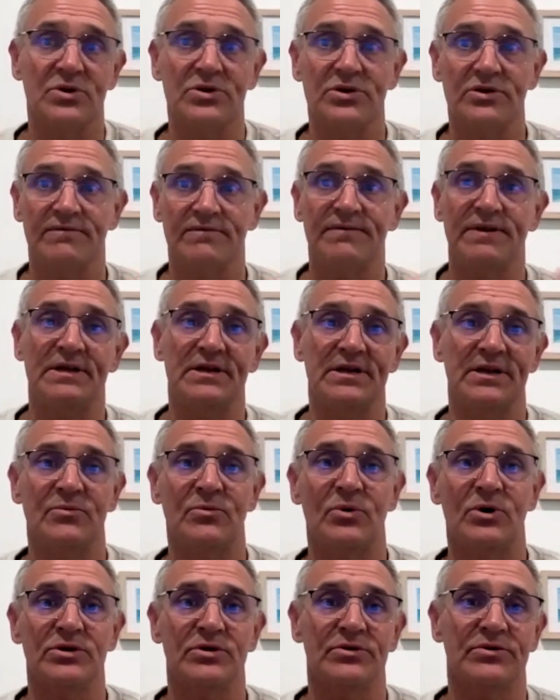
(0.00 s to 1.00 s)
you're feeling and
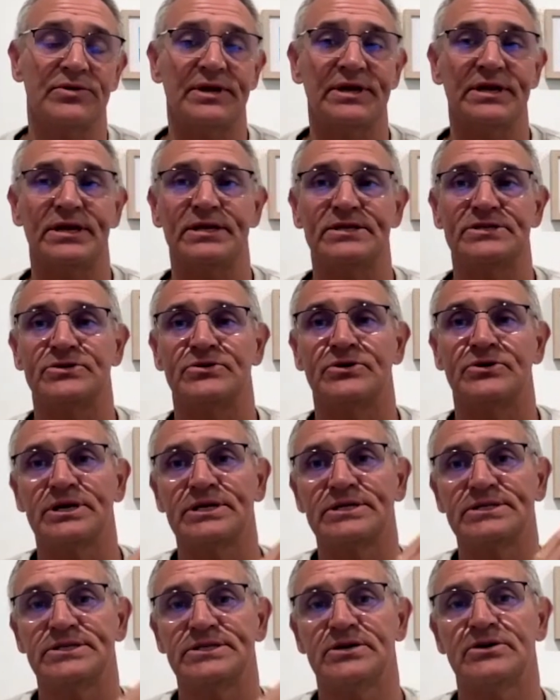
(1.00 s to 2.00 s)
what you're thinking, so I
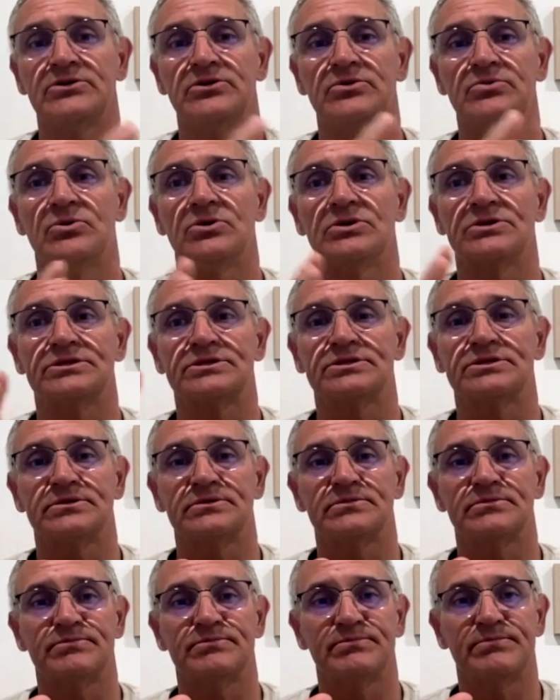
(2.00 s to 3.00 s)
can tell you what's
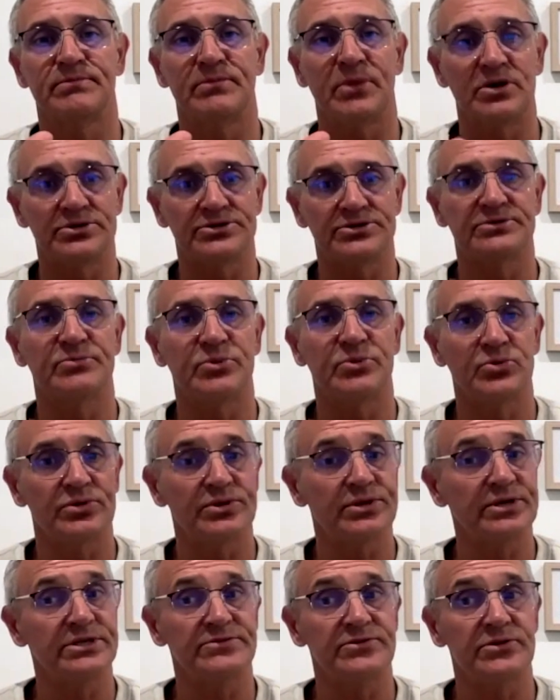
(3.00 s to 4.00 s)
the most
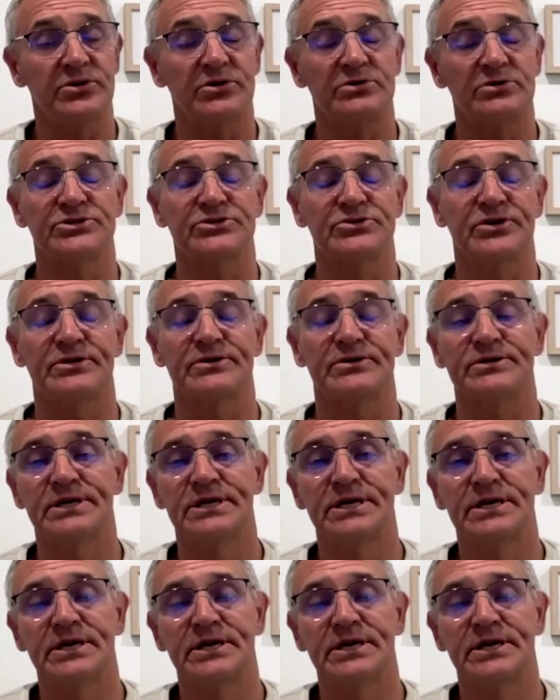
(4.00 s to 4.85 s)
important things for you to concentrate on.